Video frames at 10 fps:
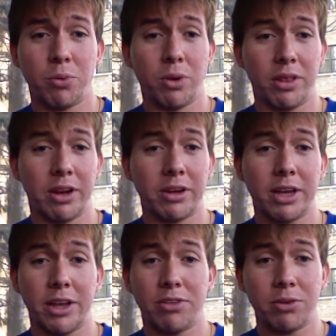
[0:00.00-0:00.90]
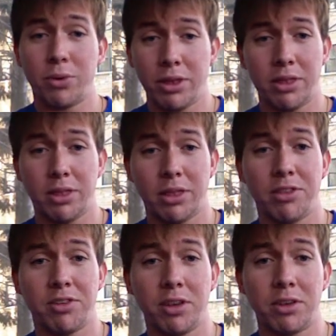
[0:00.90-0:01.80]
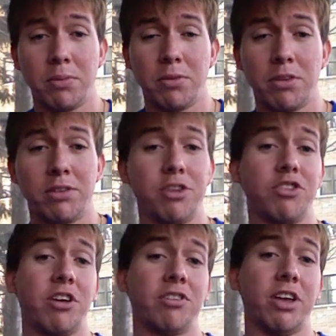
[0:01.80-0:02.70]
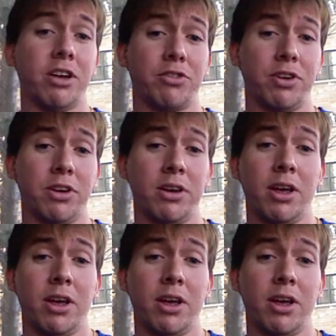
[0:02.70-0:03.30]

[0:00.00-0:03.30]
with lung cancer with these symptoms is a chest x ray